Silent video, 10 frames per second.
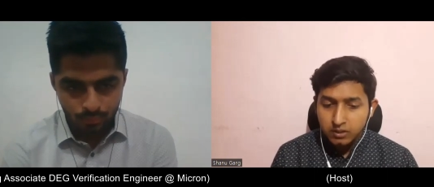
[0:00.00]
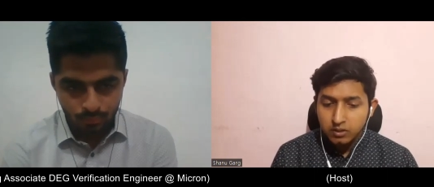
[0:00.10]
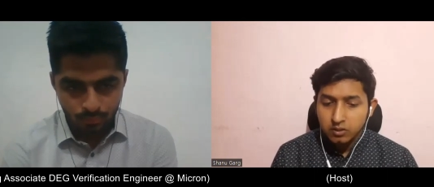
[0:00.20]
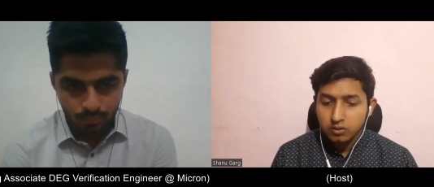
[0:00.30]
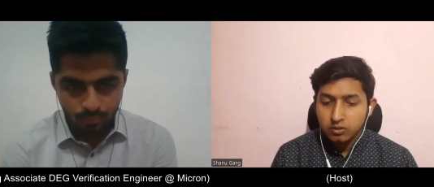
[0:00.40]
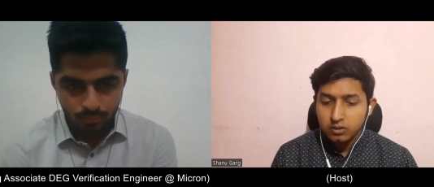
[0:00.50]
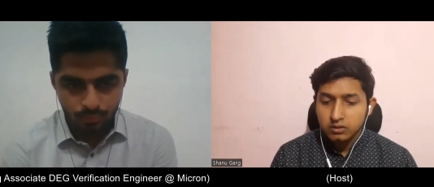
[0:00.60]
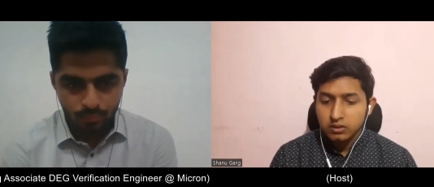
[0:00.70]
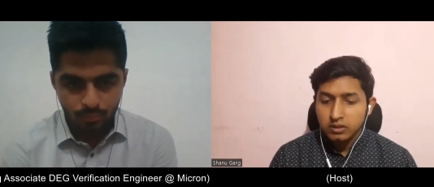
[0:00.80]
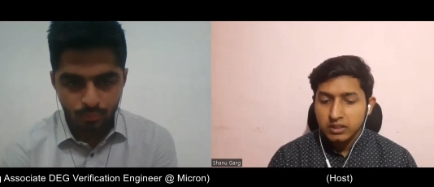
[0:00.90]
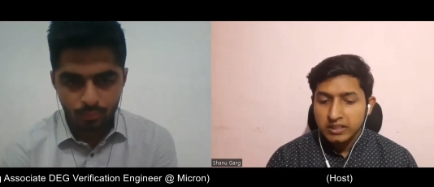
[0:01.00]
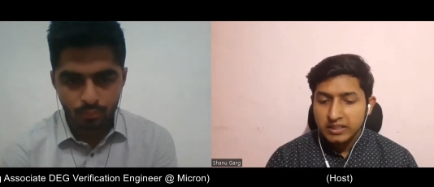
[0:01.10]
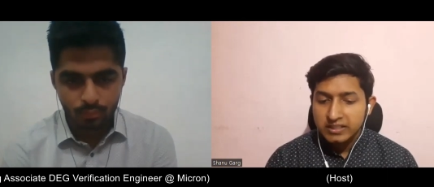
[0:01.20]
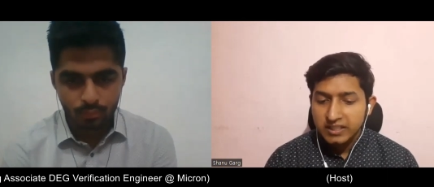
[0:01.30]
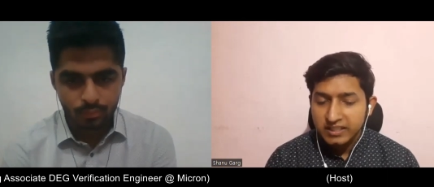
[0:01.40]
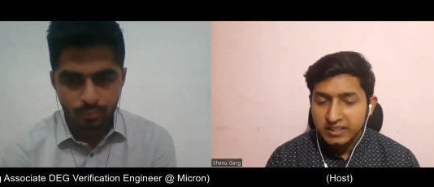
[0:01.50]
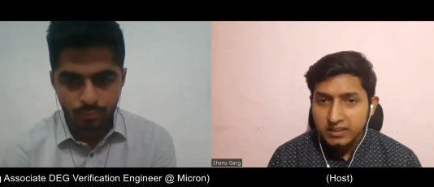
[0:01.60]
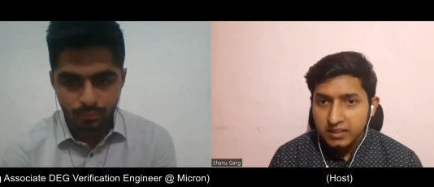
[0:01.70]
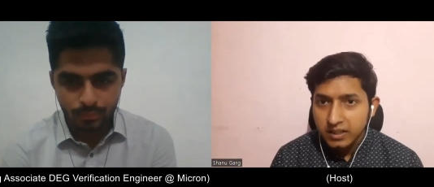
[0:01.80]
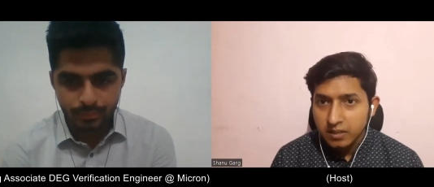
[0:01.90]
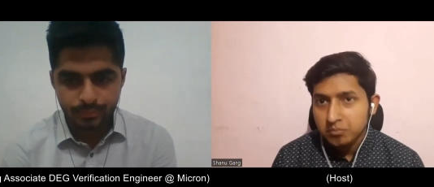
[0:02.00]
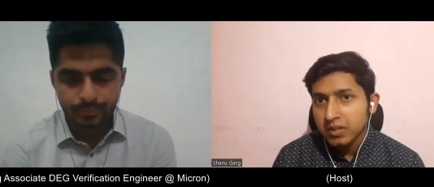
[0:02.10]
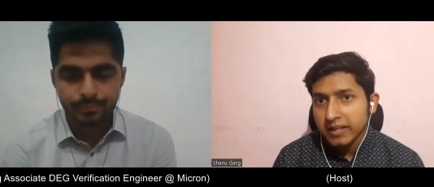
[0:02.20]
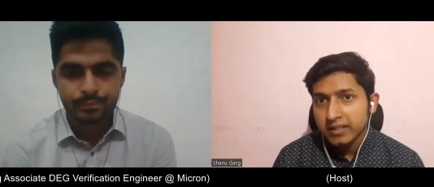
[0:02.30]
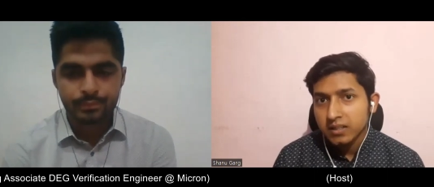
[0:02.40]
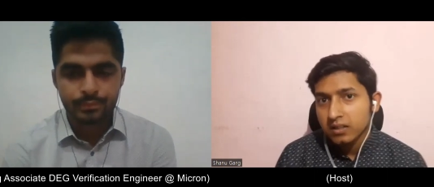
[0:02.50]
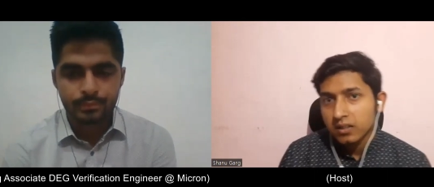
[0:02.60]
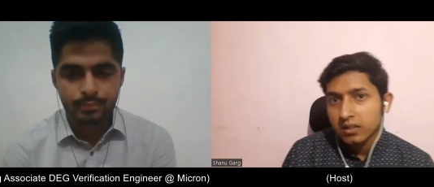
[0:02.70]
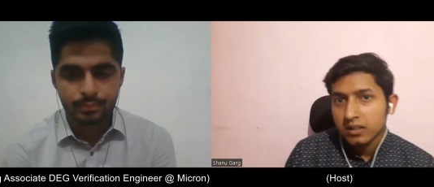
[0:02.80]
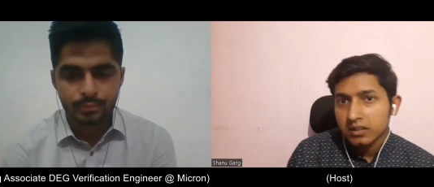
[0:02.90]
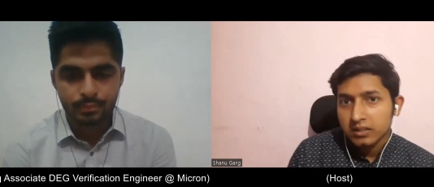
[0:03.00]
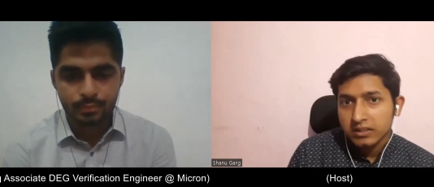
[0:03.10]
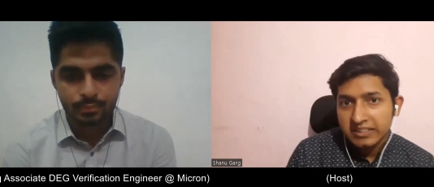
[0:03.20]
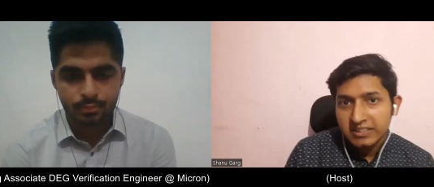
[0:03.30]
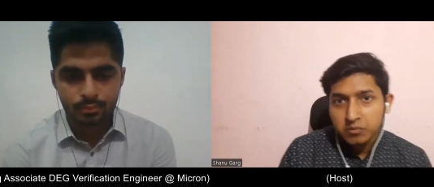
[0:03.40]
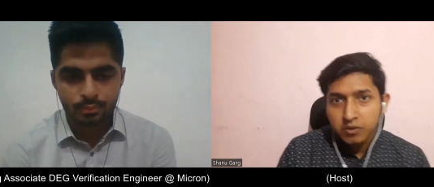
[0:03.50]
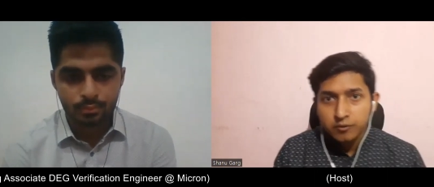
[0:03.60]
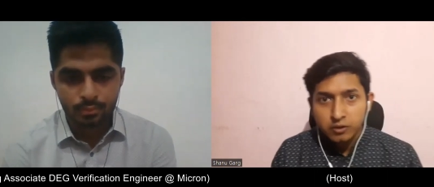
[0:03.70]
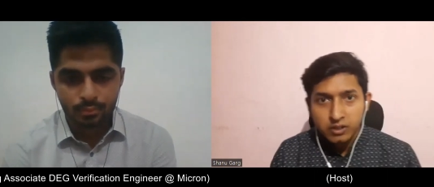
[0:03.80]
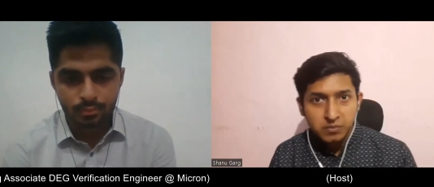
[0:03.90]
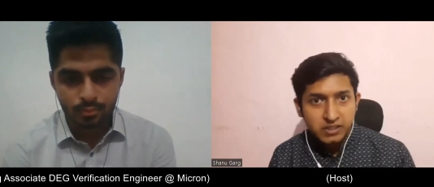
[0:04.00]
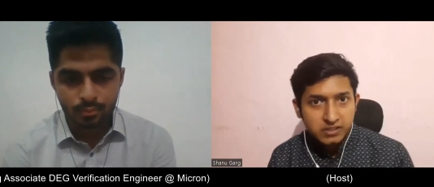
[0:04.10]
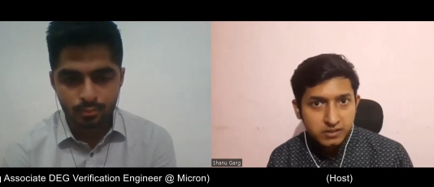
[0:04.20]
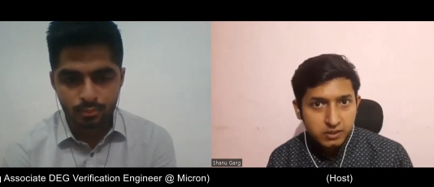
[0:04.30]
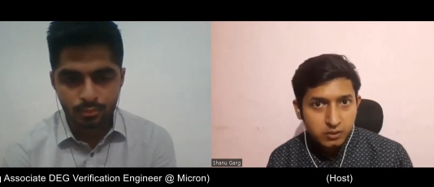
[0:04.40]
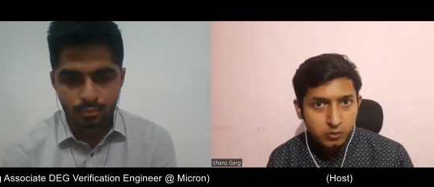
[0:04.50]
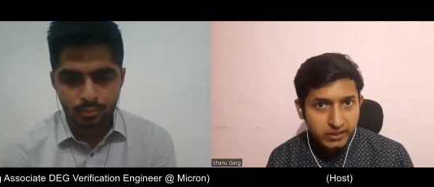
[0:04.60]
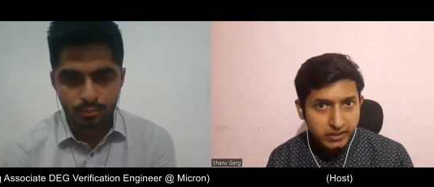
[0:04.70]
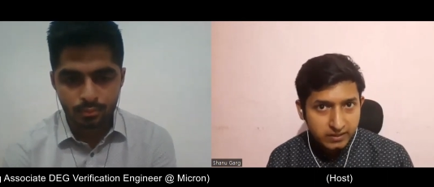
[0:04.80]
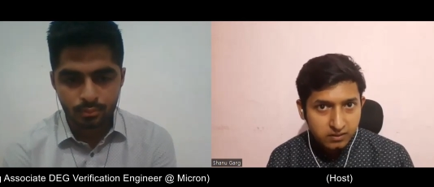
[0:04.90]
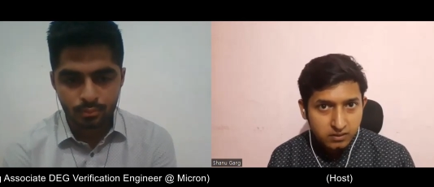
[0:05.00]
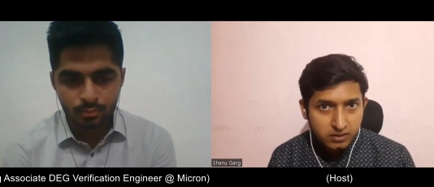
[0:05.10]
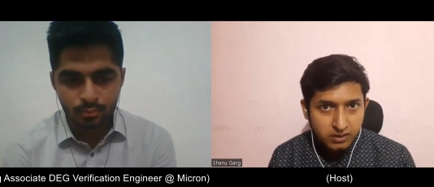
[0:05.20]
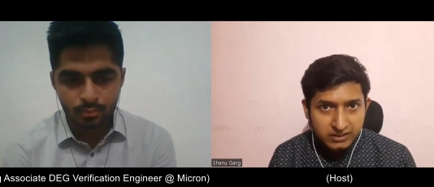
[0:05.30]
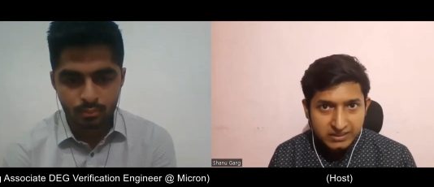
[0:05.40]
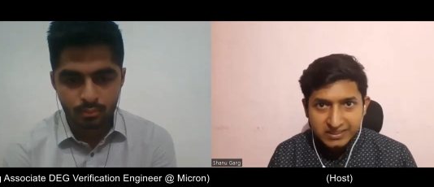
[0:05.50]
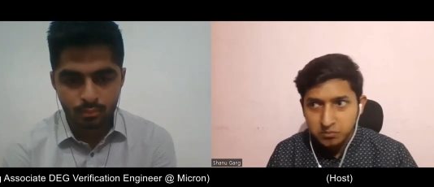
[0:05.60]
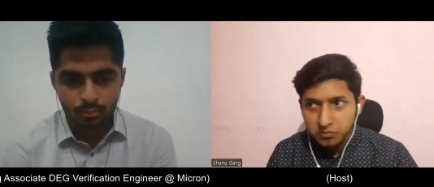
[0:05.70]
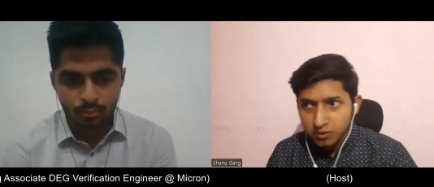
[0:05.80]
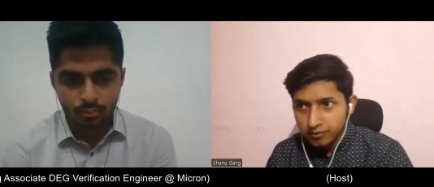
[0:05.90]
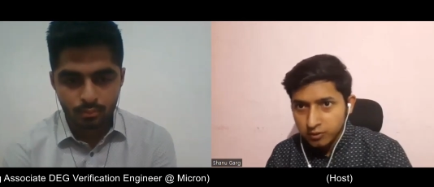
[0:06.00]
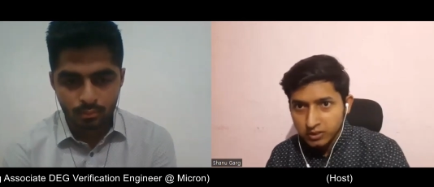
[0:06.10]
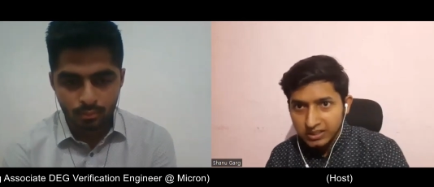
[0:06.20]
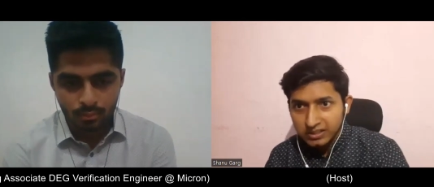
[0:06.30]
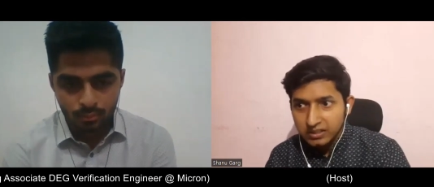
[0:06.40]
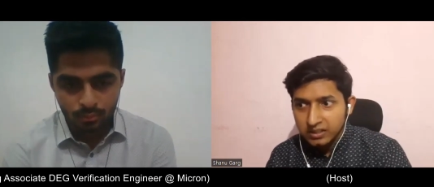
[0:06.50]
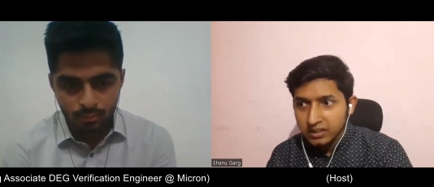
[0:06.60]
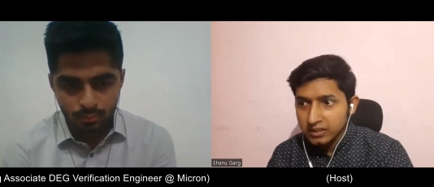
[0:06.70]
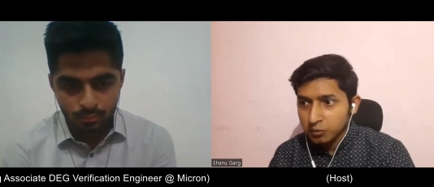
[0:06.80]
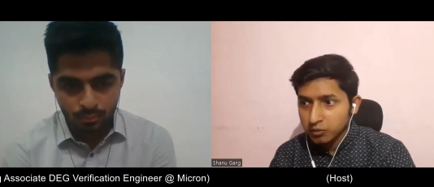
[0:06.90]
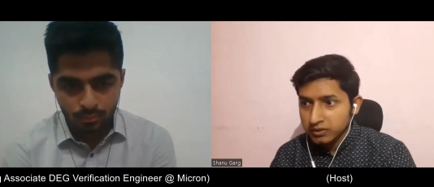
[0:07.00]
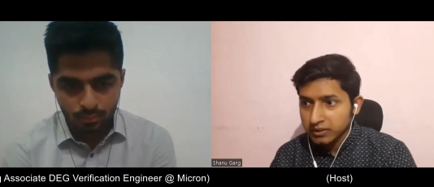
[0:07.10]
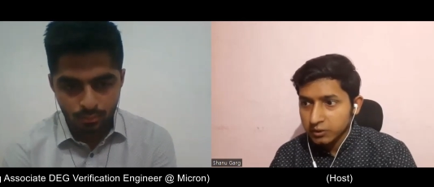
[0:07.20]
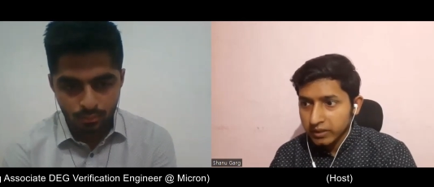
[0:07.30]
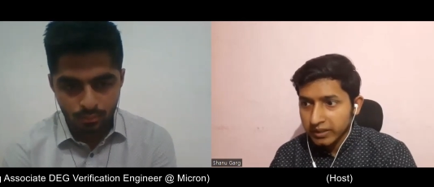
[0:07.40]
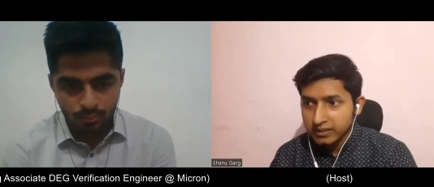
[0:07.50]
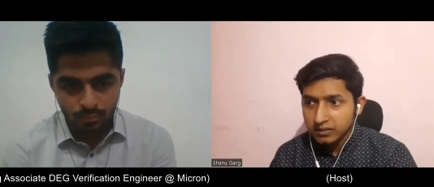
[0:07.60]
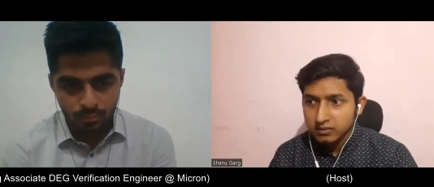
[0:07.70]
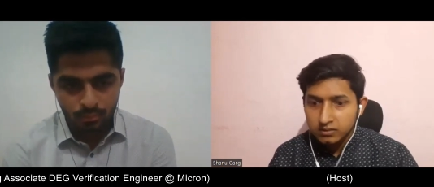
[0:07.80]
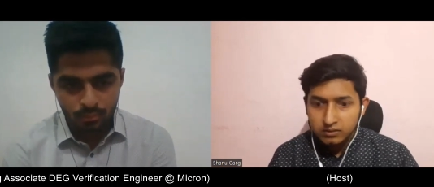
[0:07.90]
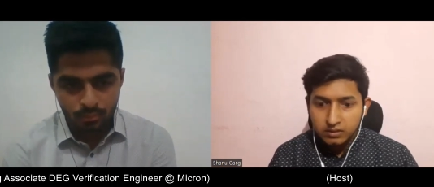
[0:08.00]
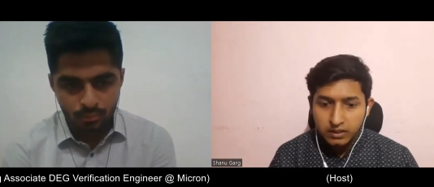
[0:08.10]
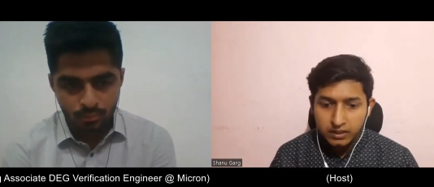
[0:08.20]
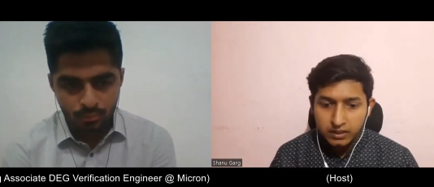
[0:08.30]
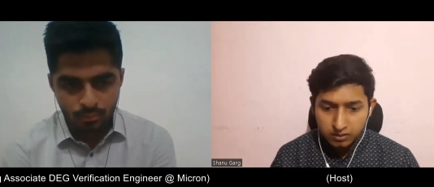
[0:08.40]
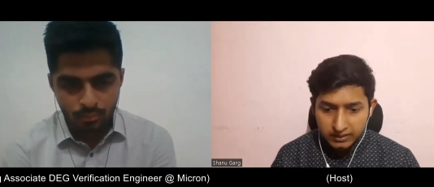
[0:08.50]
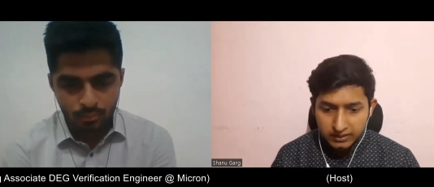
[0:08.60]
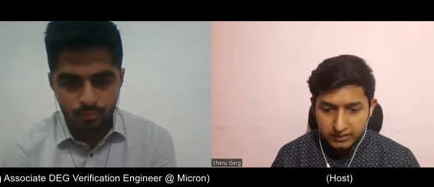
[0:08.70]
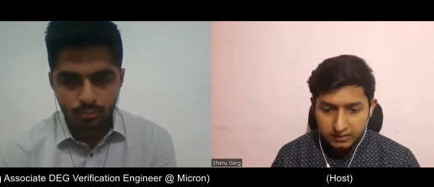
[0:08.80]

Speaker 1: Or is there any number, like these number of total applications you did and these number of total responses you get and all that?